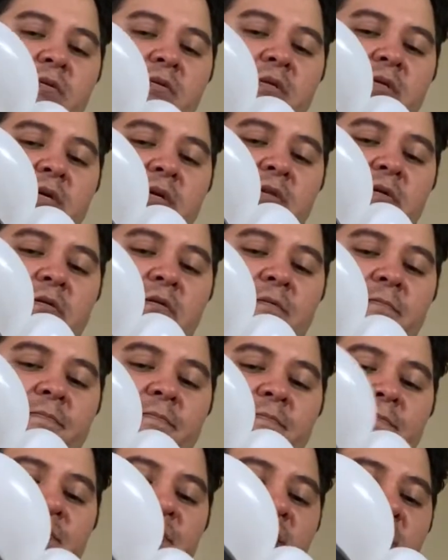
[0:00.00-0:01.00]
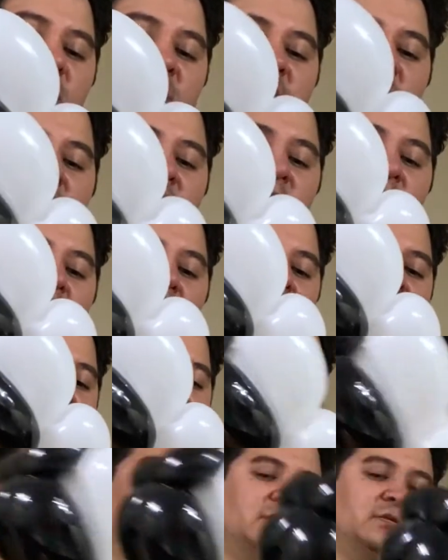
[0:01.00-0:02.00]
lock it in, you can get rid of the
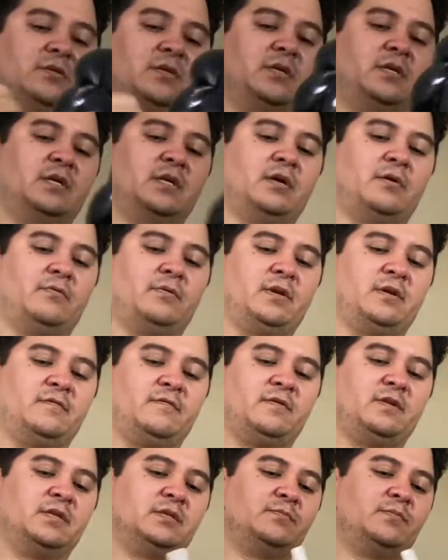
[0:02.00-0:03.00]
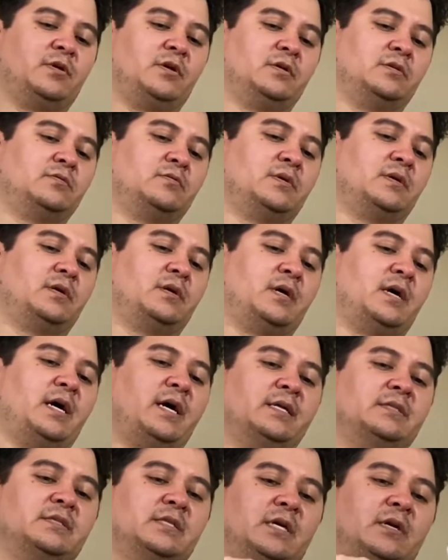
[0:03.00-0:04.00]
white balloon
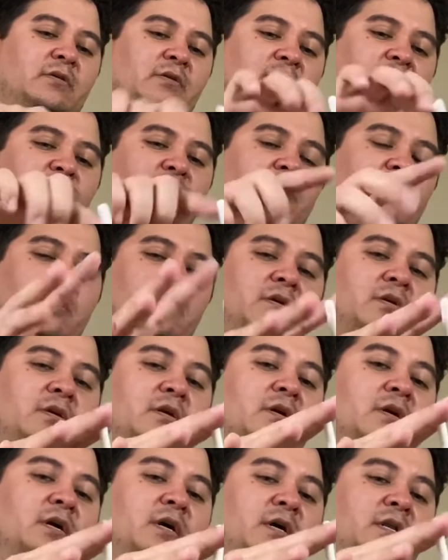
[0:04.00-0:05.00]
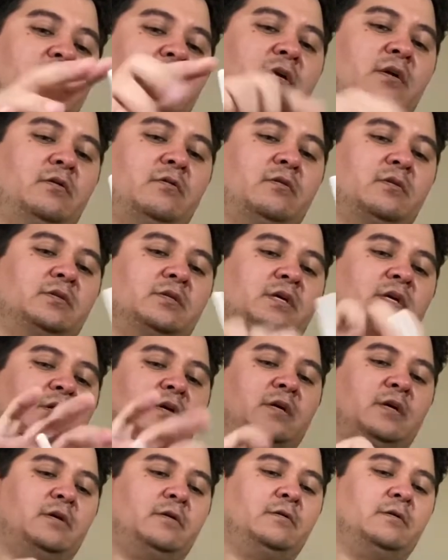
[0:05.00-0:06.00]
or cut it at the end, but I'm going to
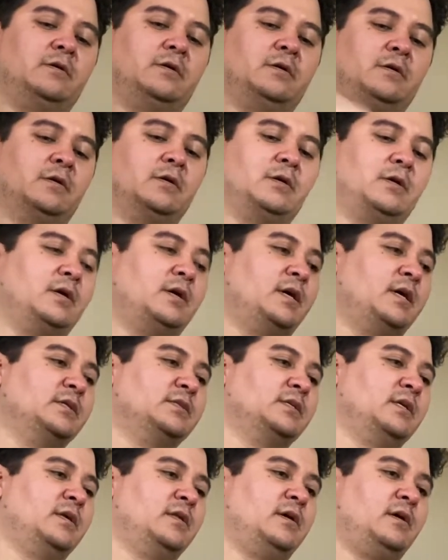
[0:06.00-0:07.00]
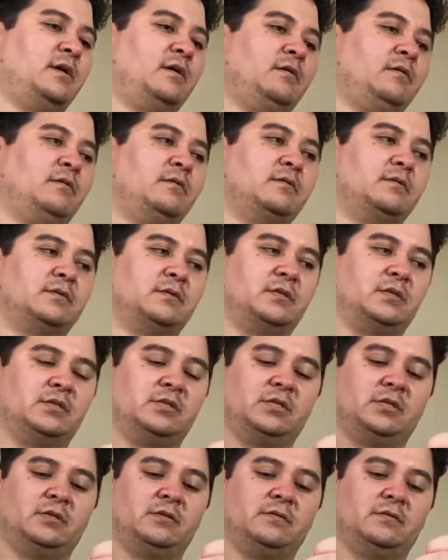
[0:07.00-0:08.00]
tear it and then
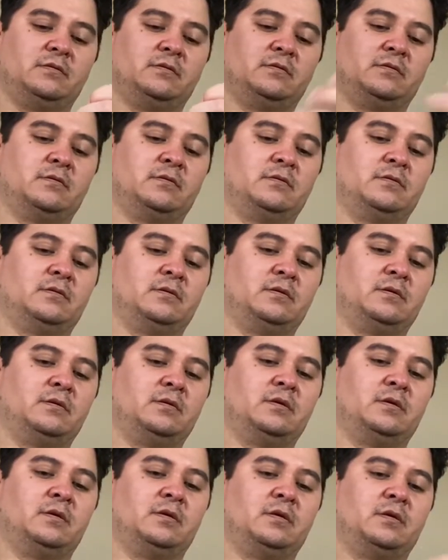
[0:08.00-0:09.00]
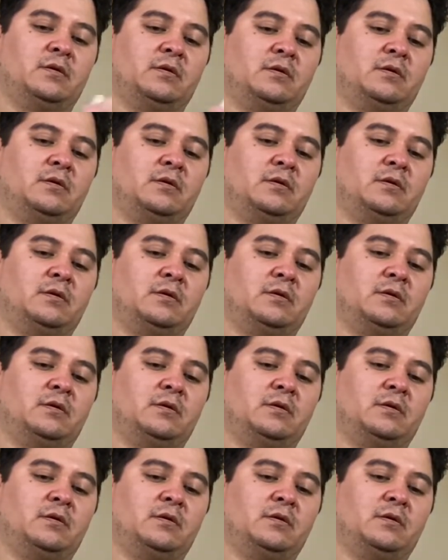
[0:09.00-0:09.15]
tie